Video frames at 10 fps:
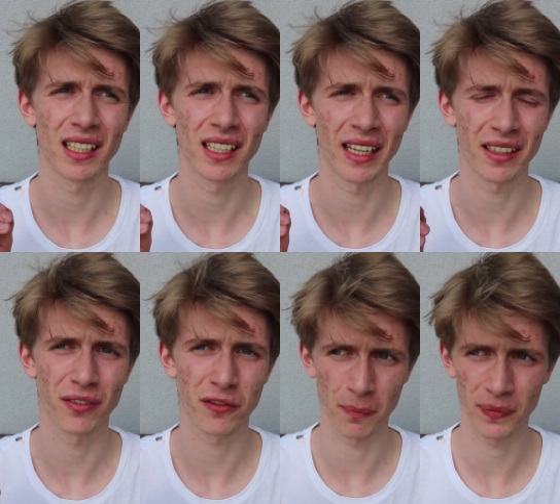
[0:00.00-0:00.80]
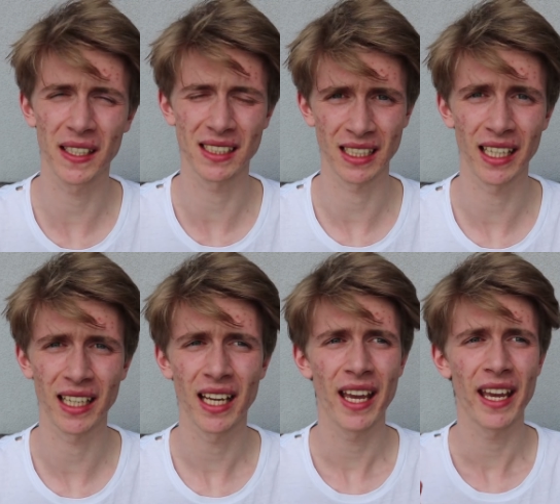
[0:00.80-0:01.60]
like from this
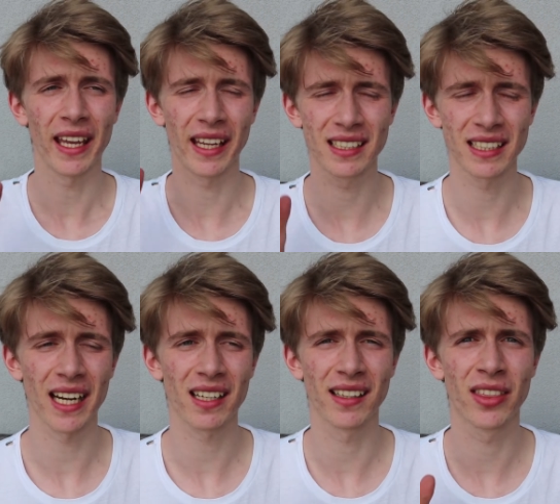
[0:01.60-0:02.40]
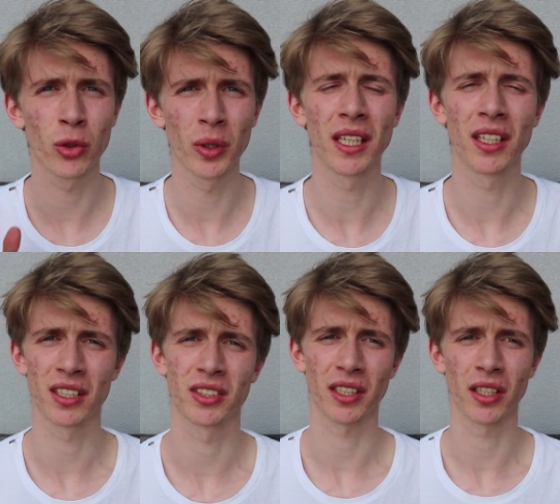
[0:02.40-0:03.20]
day exactly three
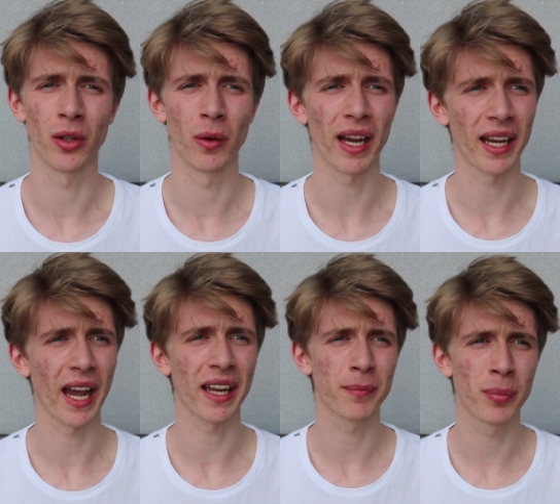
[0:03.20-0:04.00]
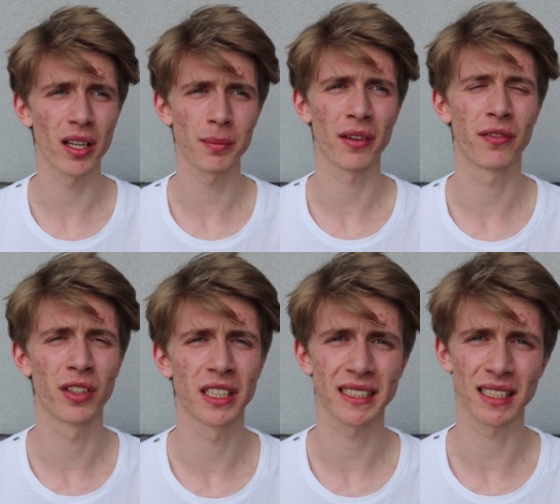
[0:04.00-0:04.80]
years ago I, I bought my
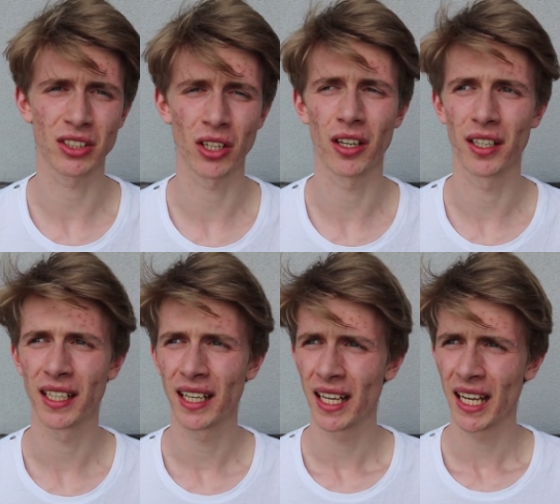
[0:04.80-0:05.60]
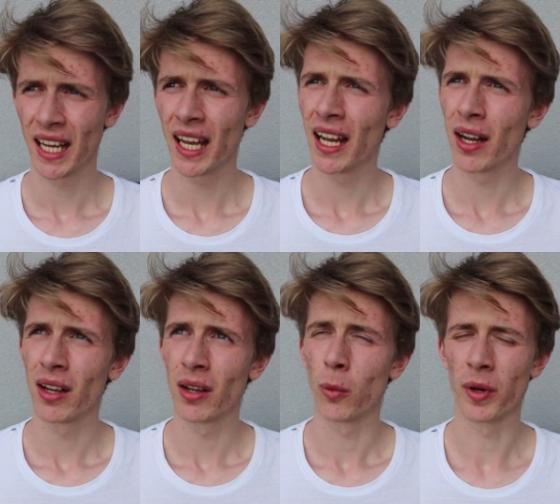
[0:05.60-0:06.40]
first guitar
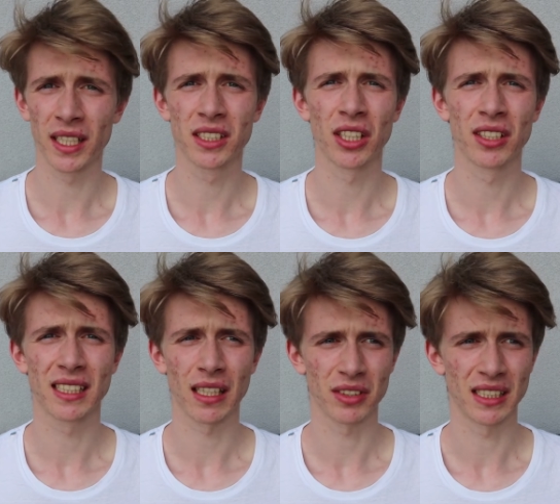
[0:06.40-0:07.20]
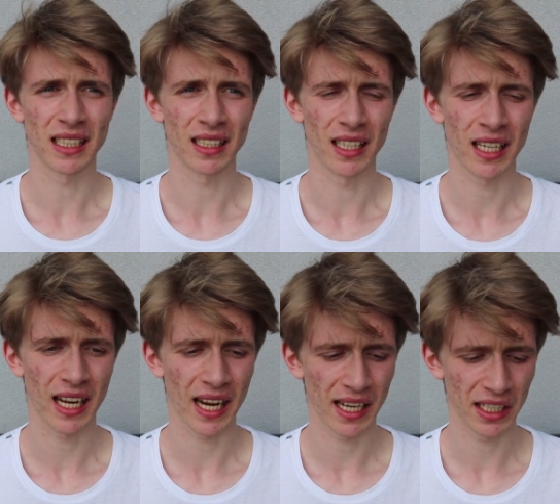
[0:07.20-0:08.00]
when I turned 17
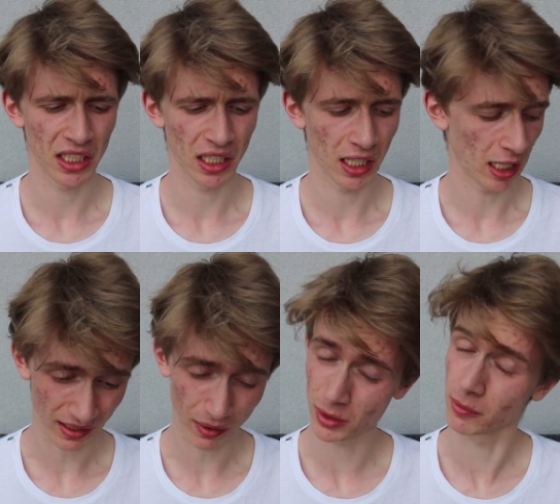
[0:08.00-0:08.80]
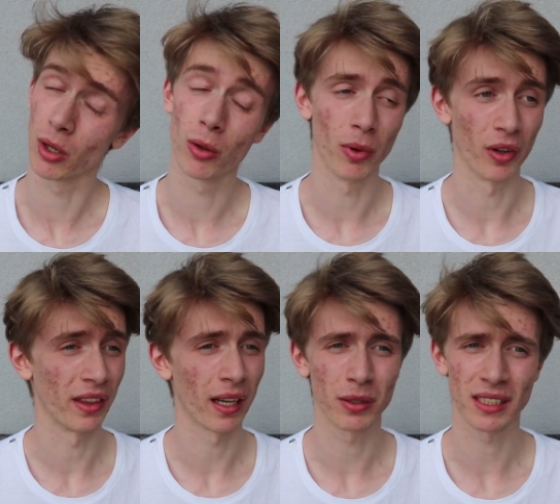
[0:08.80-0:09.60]
and uh, that was oh boy
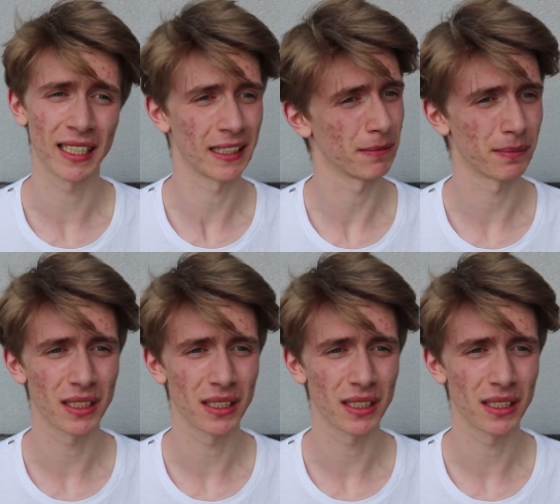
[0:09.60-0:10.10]
that was like